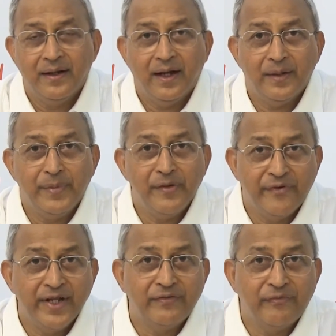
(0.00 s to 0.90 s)
and be
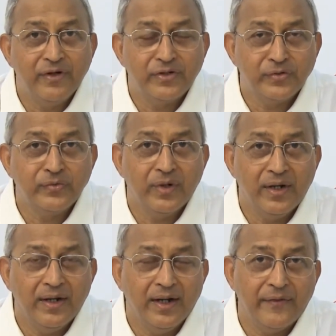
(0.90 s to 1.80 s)
faithful to
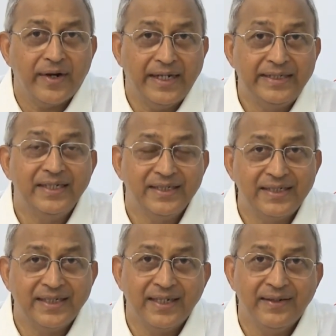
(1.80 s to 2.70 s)
our
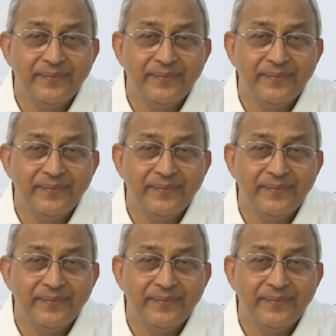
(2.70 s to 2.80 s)
identity.